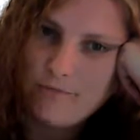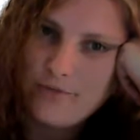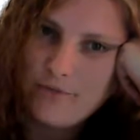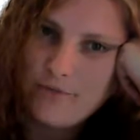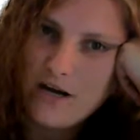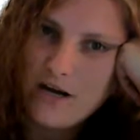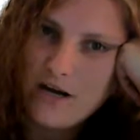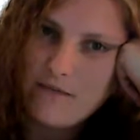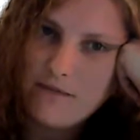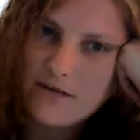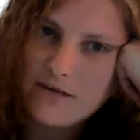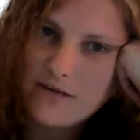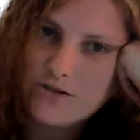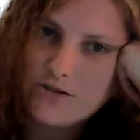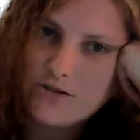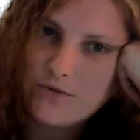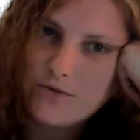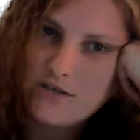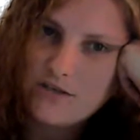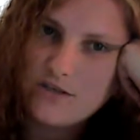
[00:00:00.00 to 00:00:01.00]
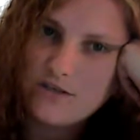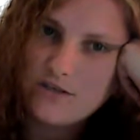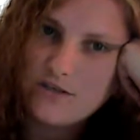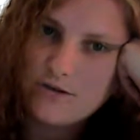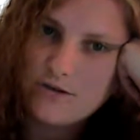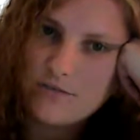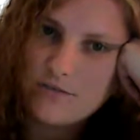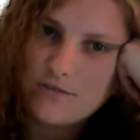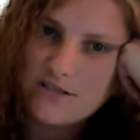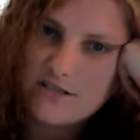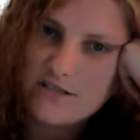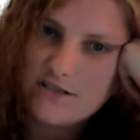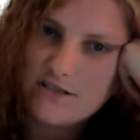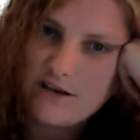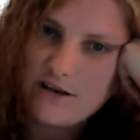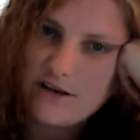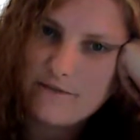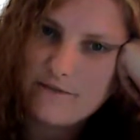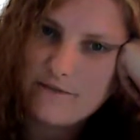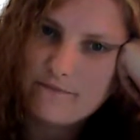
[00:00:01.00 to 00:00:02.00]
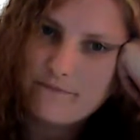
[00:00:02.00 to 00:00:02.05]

but I'm not sure what determines that.